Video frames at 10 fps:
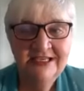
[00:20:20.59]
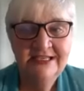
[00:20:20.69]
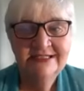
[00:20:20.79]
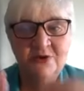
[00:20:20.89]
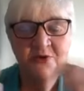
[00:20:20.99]

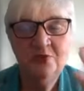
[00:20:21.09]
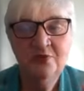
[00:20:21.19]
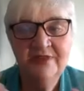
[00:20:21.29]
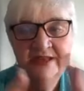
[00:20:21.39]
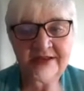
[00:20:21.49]
So
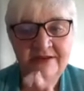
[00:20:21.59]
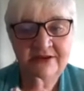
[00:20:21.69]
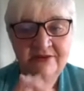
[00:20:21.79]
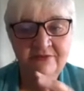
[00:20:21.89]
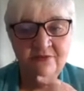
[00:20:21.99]

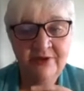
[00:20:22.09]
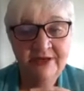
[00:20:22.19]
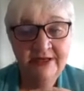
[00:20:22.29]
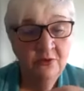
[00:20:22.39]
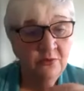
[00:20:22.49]
then we
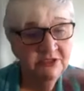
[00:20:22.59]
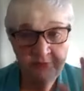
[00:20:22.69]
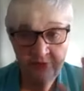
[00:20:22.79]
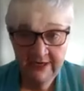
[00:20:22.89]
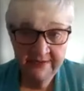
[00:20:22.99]
know to
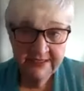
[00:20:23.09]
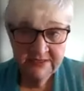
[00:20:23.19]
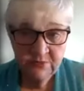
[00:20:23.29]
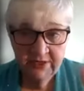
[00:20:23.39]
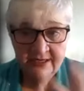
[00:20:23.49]
pray
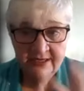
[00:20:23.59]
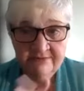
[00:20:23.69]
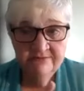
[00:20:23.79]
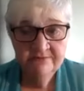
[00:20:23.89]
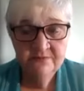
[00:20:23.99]
this way.
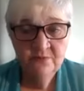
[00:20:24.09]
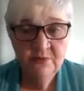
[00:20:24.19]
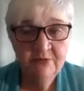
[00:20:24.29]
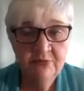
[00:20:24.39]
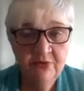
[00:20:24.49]

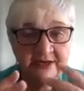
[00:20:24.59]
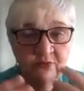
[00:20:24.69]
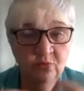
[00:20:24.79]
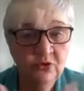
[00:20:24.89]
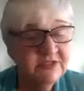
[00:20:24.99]
We pray in
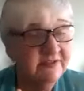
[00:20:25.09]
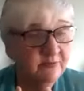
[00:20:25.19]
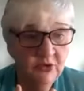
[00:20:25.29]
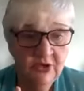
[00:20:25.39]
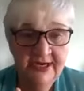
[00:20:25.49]
words of
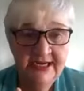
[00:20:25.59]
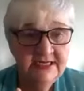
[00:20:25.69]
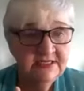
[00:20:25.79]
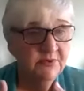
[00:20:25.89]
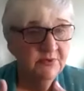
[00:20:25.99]

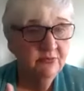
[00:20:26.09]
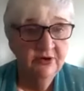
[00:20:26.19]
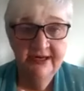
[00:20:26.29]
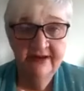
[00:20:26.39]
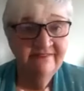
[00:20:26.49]
praise. We
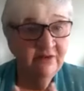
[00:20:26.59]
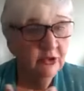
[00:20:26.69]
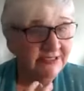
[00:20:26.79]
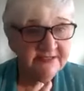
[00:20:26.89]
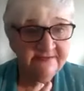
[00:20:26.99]
pray
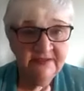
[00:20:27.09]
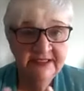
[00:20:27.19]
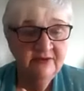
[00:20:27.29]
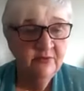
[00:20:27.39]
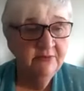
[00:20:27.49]

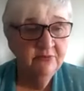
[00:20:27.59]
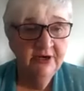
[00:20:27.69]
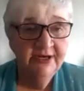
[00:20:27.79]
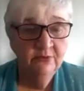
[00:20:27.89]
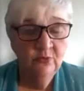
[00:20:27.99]
affirmatively. We
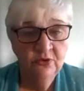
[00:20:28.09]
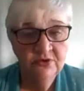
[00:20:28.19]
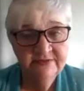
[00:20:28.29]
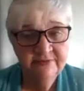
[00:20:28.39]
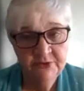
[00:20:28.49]
pray in words
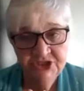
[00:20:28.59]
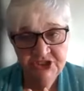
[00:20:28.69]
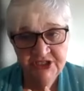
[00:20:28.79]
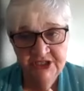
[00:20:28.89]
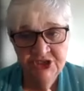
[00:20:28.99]
of
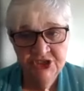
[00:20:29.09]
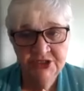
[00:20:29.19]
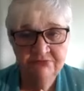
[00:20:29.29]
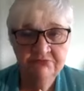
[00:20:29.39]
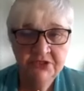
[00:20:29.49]

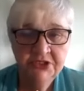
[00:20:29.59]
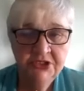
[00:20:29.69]
appreciation.